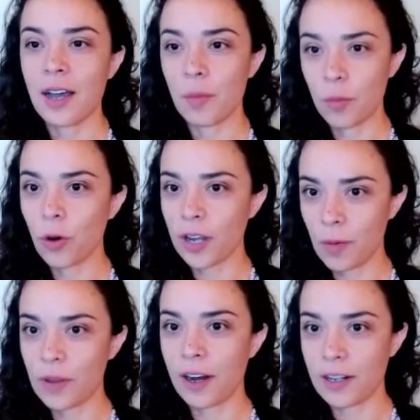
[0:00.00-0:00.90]
working
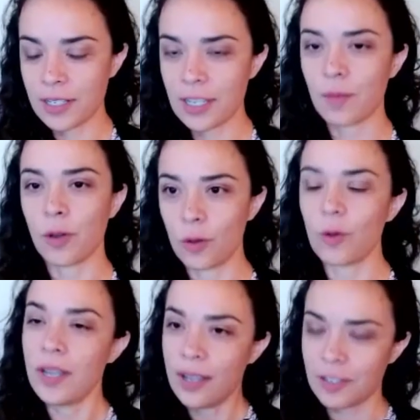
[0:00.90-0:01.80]
with our team, who
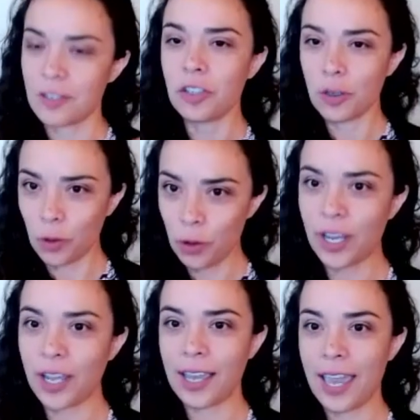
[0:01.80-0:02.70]
essentially will look
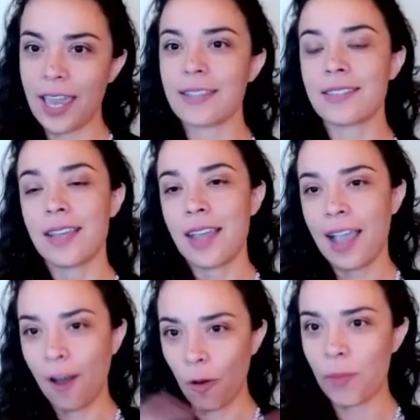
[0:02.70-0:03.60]
at a case,
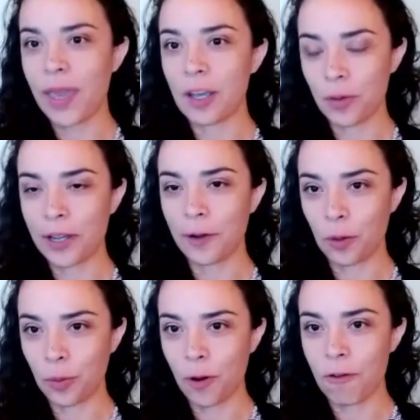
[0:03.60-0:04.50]
help make a molecular
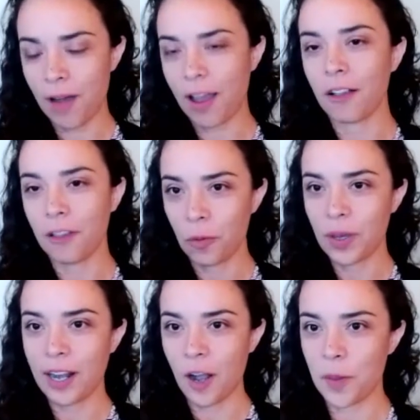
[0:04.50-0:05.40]
profile, and then we
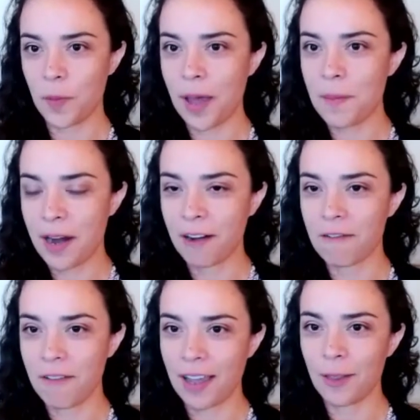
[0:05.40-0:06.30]
can help the pet parent
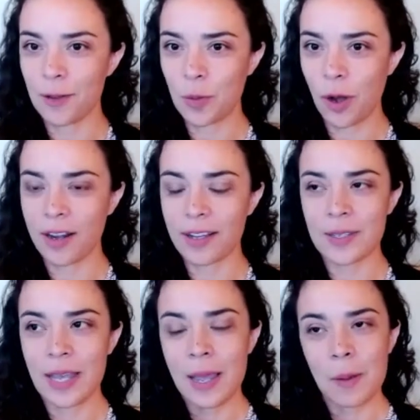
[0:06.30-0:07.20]
find those products.
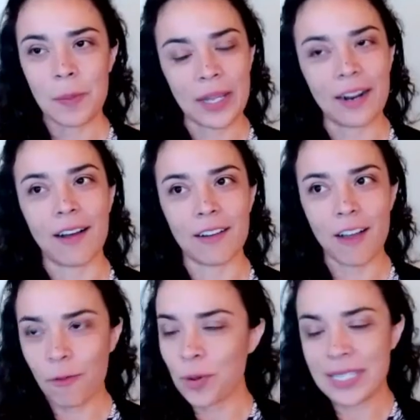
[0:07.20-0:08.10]
But
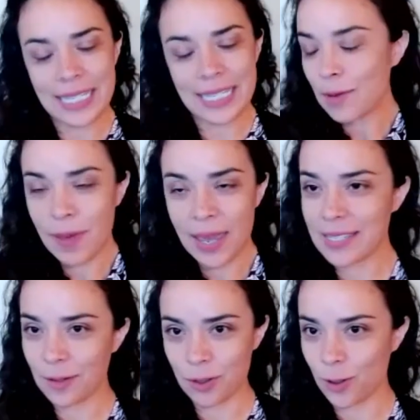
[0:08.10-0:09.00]
we see some
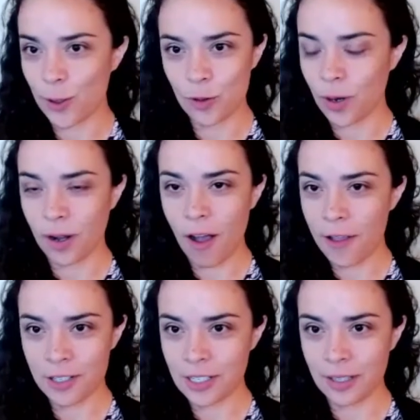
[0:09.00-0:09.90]
amazing results from an
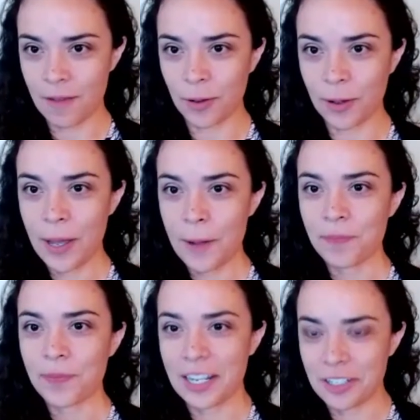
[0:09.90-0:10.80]
oncology level.
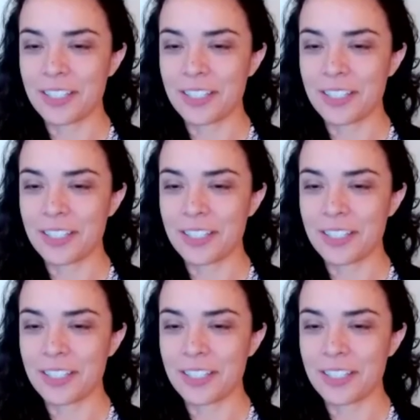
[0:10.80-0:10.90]
It